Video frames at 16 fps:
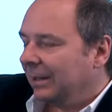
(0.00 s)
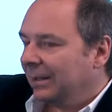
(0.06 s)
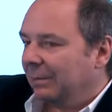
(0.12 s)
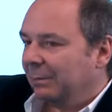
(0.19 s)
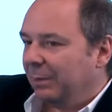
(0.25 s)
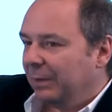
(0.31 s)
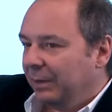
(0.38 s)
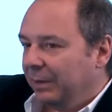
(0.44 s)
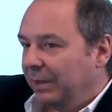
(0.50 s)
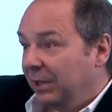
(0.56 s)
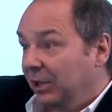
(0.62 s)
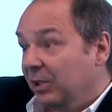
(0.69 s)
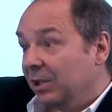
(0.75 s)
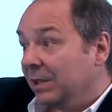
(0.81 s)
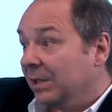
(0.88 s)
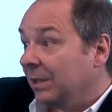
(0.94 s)
that
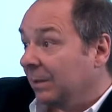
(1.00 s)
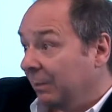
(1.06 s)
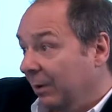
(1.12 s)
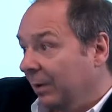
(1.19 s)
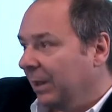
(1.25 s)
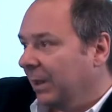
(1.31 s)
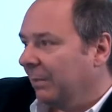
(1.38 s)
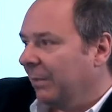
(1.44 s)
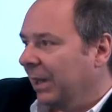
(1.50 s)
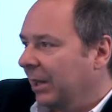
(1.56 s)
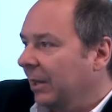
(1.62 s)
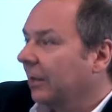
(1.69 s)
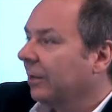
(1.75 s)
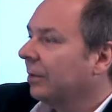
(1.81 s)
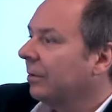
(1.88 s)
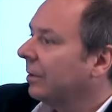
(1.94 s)
politicians and
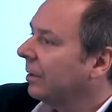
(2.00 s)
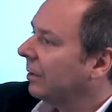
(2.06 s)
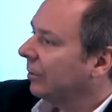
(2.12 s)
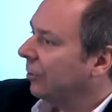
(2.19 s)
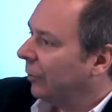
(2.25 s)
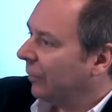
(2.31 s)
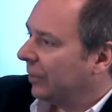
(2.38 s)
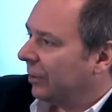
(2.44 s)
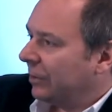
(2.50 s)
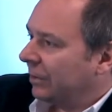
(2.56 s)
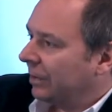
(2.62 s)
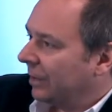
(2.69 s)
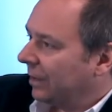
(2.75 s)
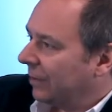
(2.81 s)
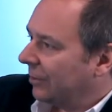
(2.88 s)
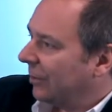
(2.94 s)
policymakers, so the governor
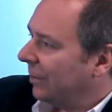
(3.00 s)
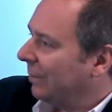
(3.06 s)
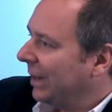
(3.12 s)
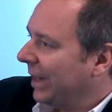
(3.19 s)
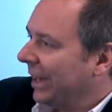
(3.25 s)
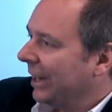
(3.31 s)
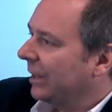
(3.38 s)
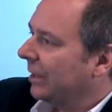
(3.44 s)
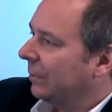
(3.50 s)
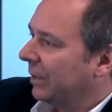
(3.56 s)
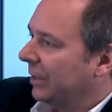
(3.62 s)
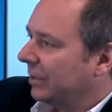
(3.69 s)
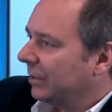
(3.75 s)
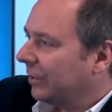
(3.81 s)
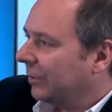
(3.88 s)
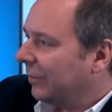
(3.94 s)
of the central bank, the
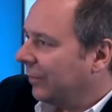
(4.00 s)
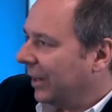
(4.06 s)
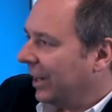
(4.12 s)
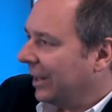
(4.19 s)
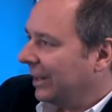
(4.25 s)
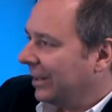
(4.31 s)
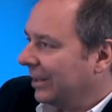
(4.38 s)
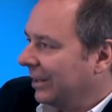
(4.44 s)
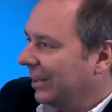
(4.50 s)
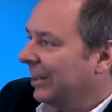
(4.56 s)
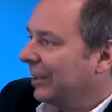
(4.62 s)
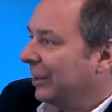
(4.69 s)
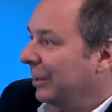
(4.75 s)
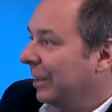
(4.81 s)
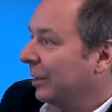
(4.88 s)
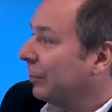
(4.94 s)
minister of finance,
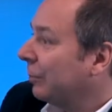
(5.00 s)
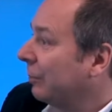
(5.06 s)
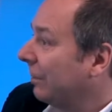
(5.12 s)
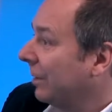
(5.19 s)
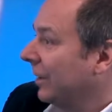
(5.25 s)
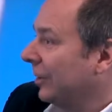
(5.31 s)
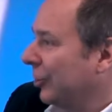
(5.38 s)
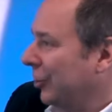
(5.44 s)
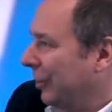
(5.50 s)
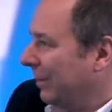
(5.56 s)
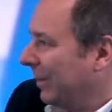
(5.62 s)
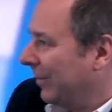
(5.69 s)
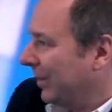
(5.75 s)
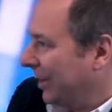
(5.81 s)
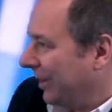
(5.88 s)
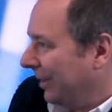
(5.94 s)
tend to lose their
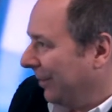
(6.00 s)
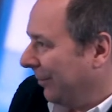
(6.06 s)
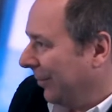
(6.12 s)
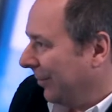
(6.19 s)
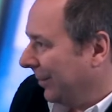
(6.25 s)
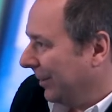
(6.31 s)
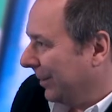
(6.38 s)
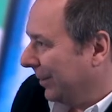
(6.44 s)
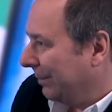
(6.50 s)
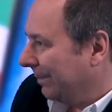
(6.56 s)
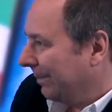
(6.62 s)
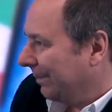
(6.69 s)
job after a default.